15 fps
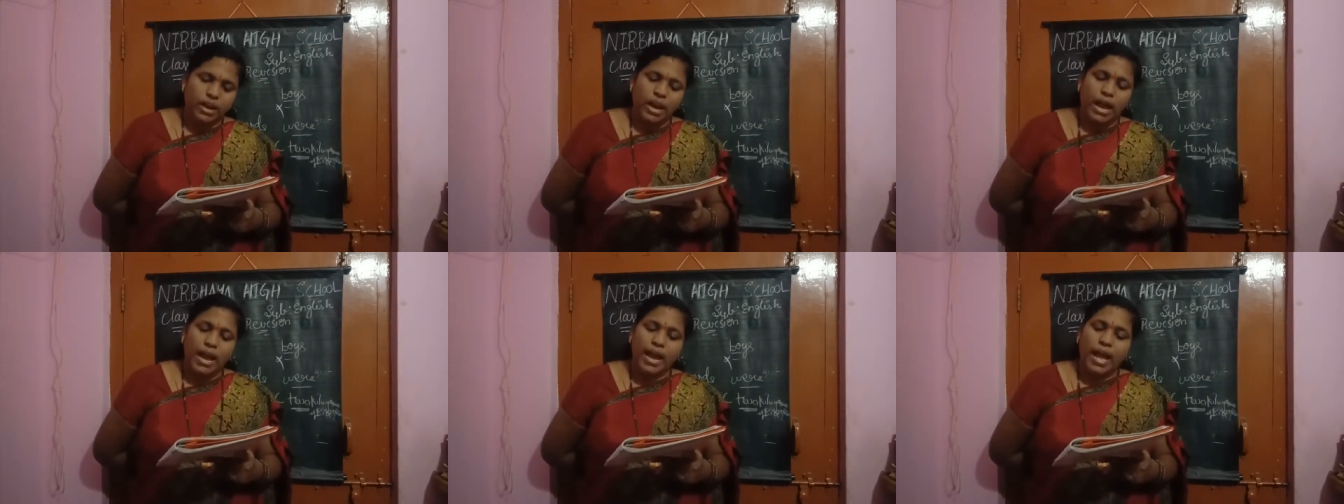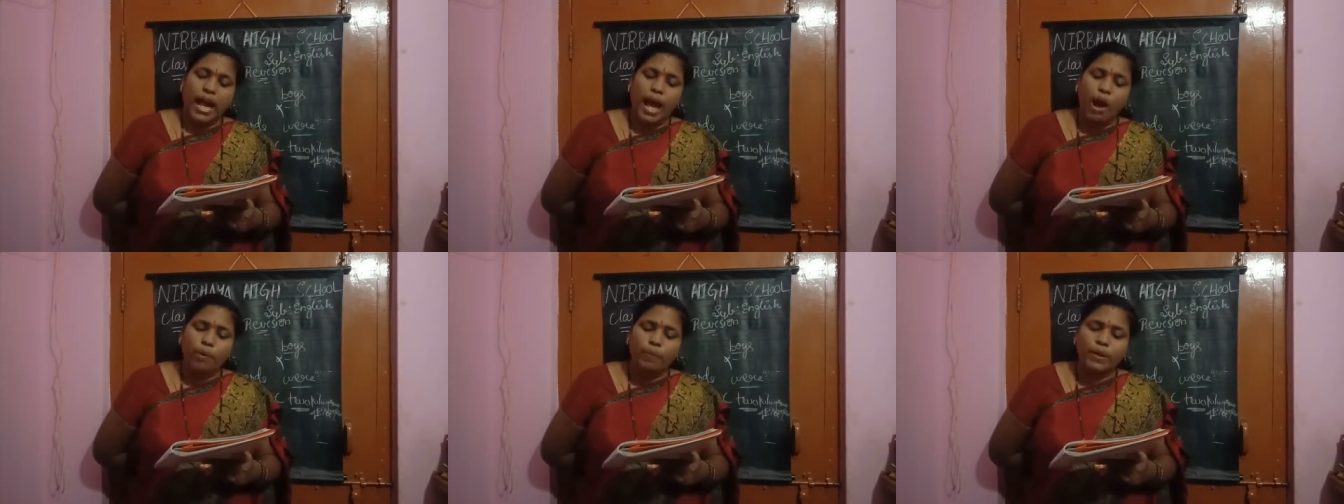I
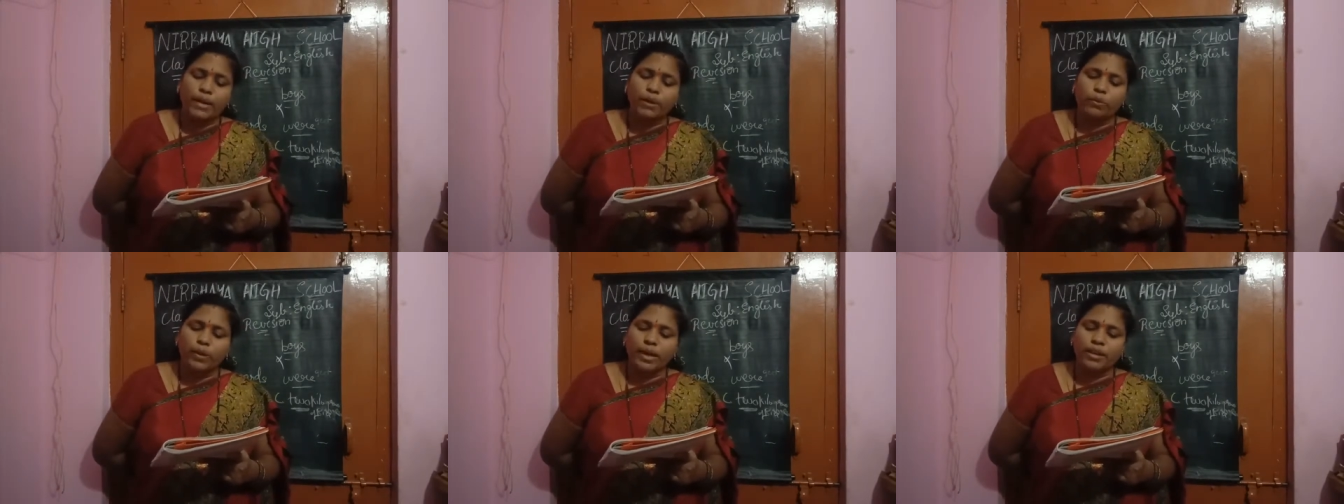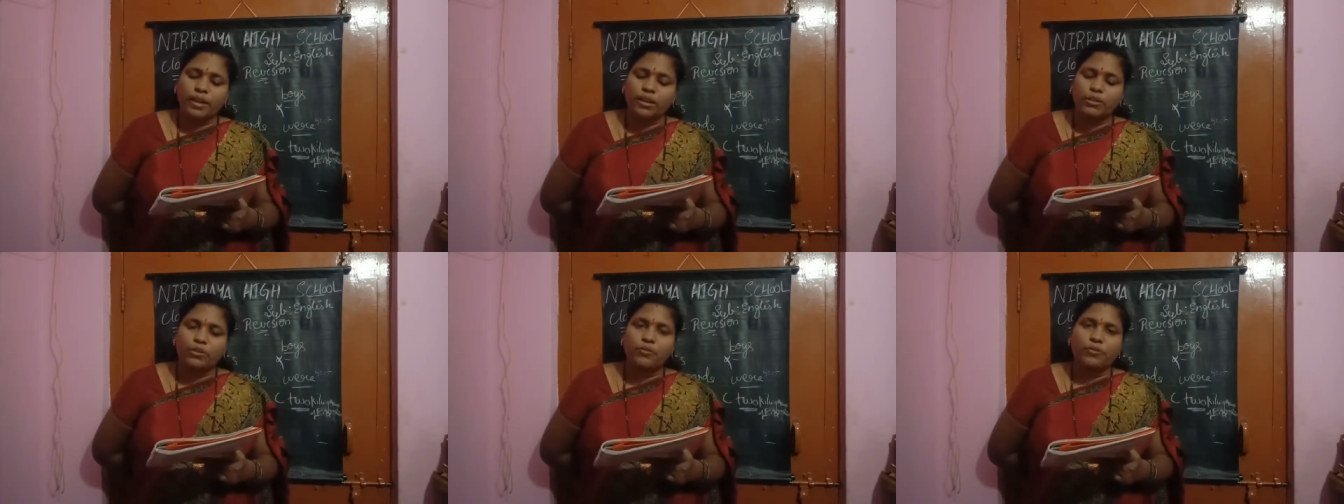have been
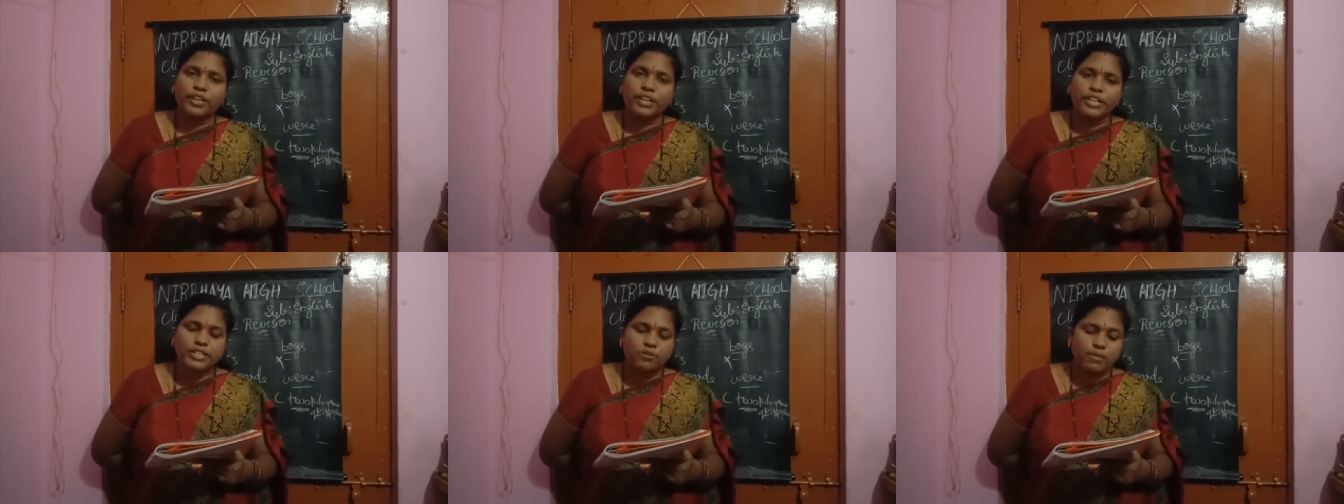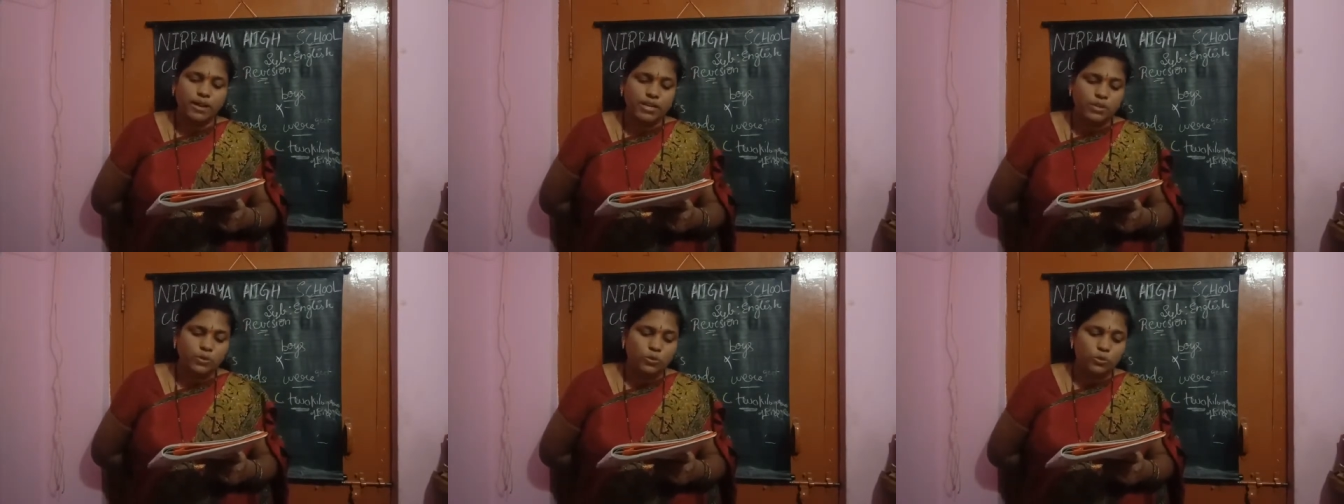waiting to finish my
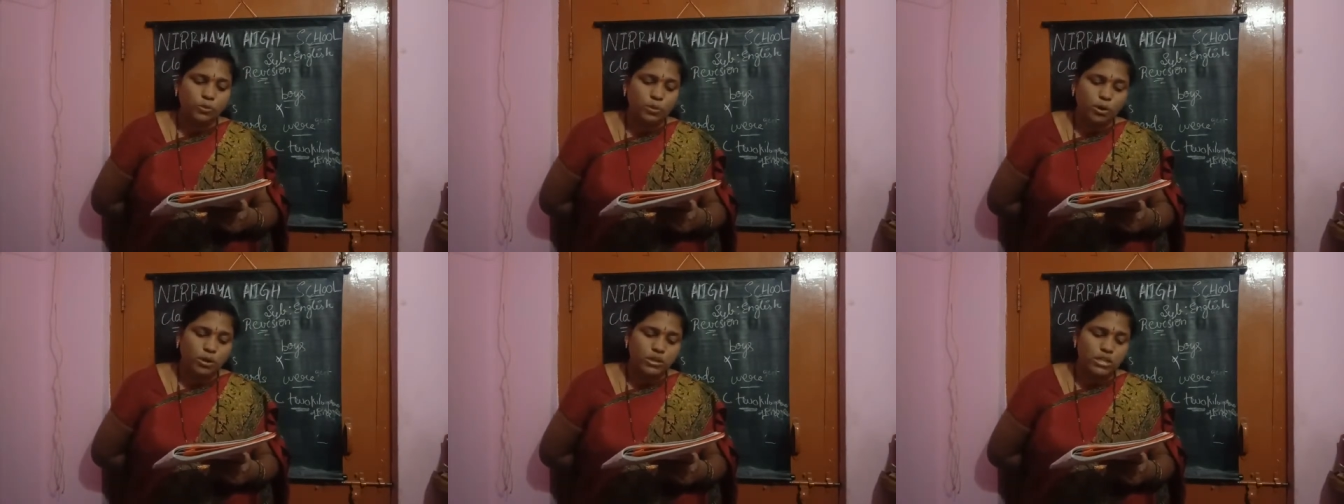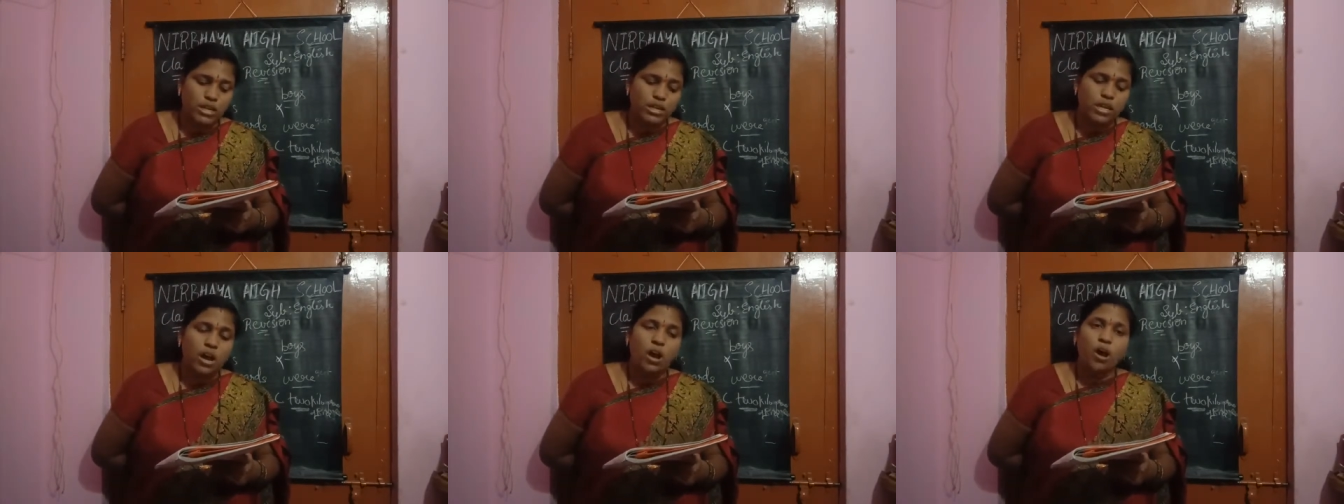school project
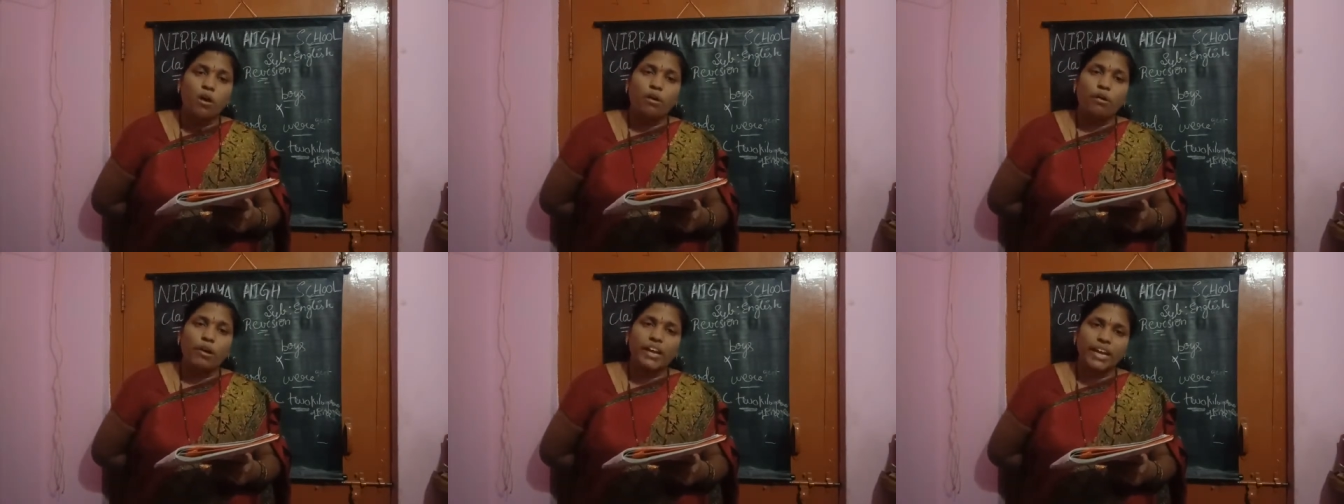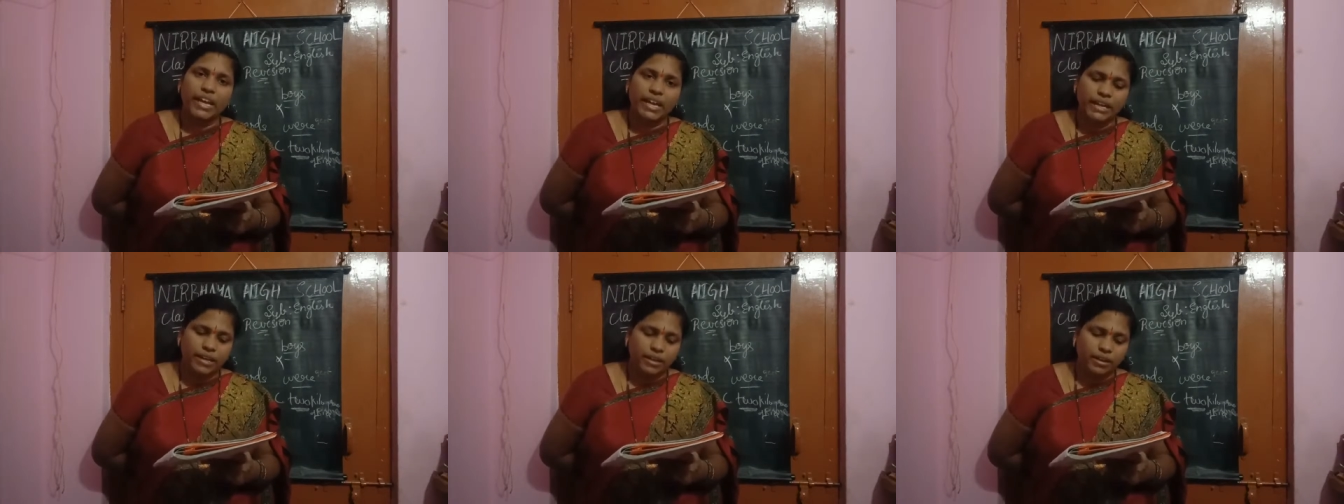on
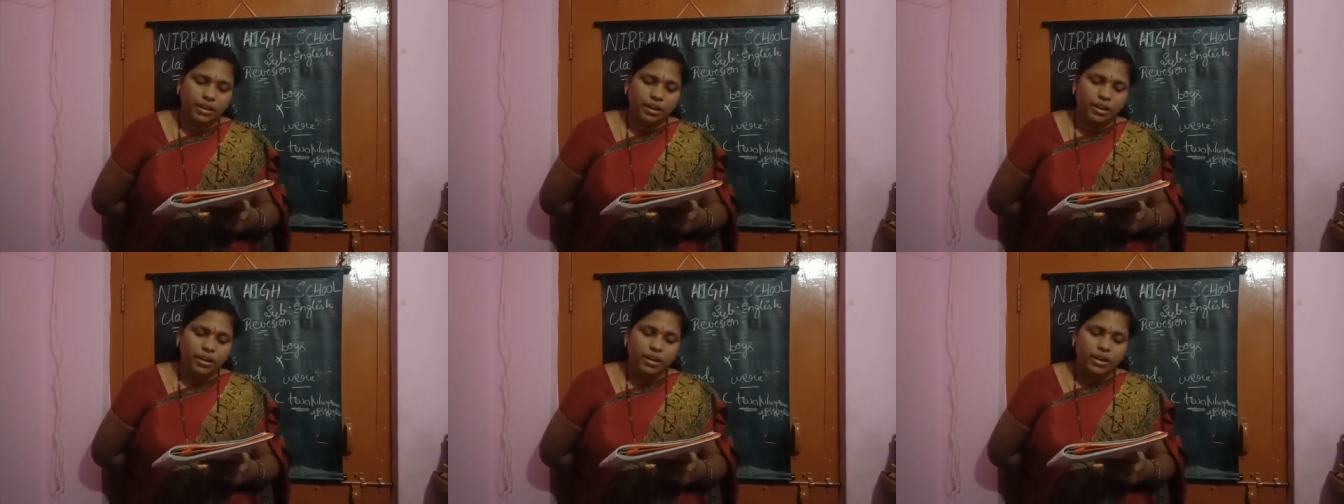India,